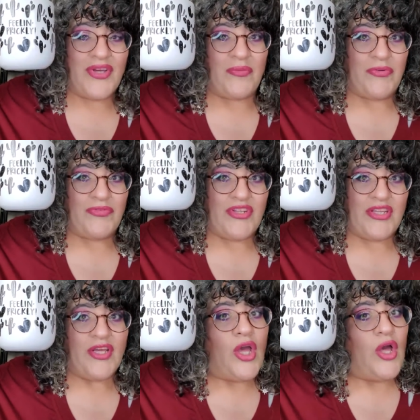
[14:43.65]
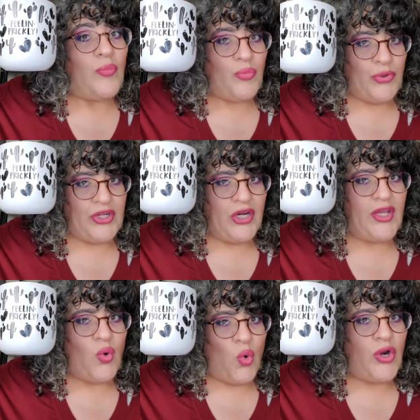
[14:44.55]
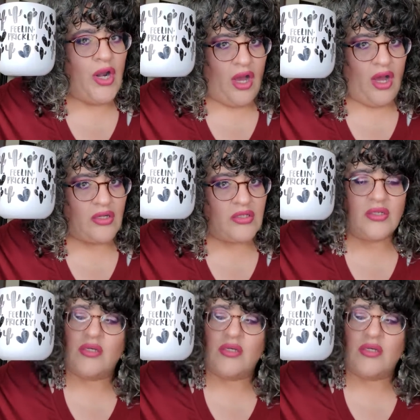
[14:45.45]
cup of tea, prickly or not.